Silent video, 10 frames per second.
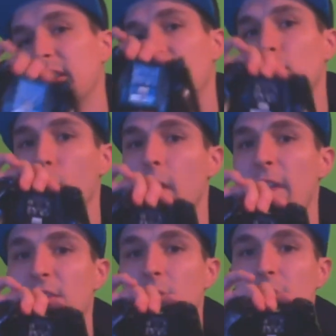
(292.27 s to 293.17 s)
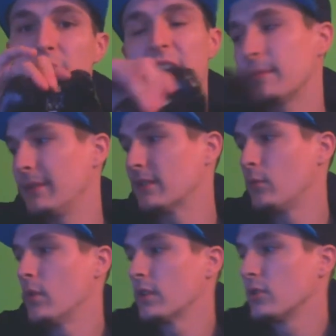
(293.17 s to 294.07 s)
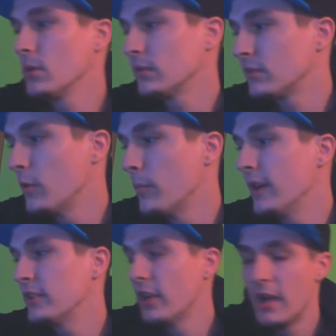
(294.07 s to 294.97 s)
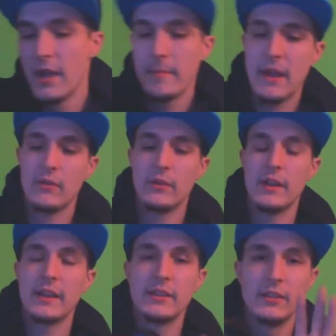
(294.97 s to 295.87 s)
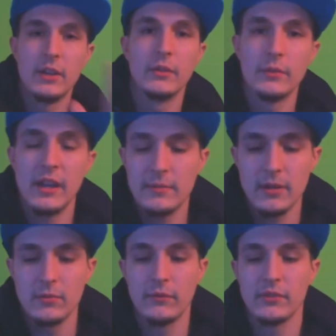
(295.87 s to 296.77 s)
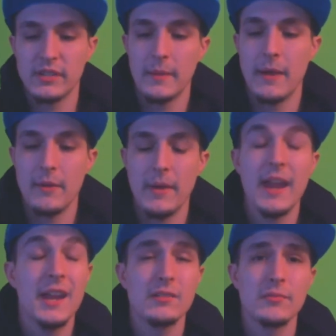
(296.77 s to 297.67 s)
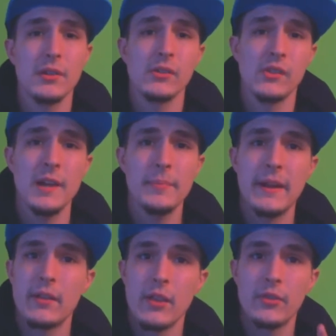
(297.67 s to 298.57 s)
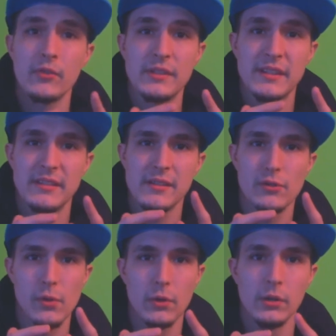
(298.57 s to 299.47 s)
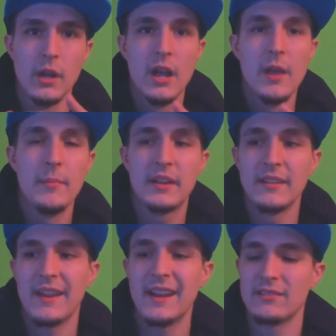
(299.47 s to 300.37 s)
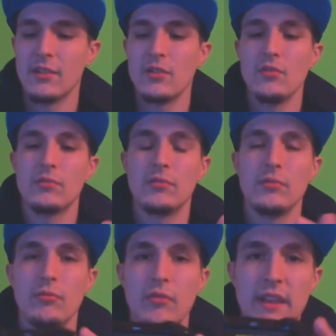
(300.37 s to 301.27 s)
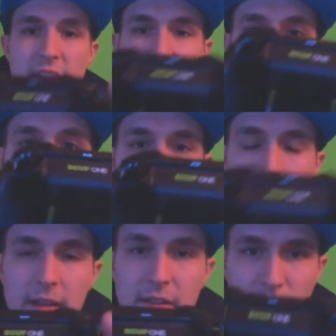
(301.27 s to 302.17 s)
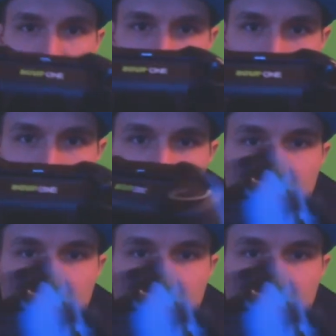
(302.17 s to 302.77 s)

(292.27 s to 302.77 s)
controller after using the Xbox One controller so much, back when, like, you know, the Xbox One first came out, my hands would start cramping after the 360 controller because I got so used to because if you notice, the